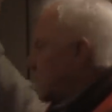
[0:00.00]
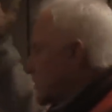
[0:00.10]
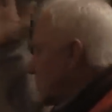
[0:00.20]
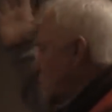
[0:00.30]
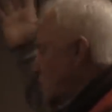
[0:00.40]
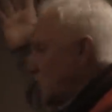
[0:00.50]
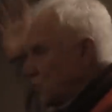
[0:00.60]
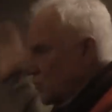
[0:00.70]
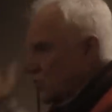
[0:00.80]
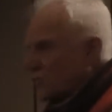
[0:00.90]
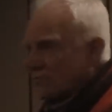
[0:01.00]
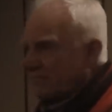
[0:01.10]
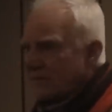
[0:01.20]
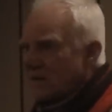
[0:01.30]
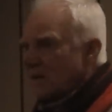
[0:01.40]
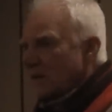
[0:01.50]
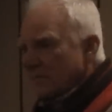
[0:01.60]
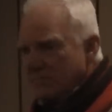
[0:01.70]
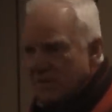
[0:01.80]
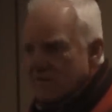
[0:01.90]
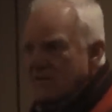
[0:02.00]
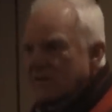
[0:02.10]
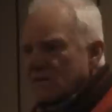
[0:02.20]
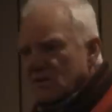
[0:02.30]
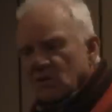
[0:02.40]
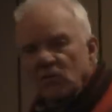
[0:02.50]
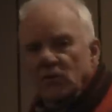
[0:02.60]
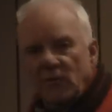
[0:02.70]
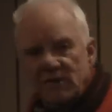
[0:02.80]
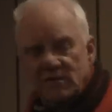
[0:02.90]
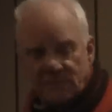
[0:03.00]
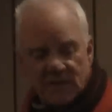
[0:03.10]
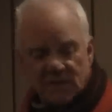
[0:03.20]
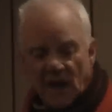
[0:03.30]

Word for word: to huge business and all the rest of it,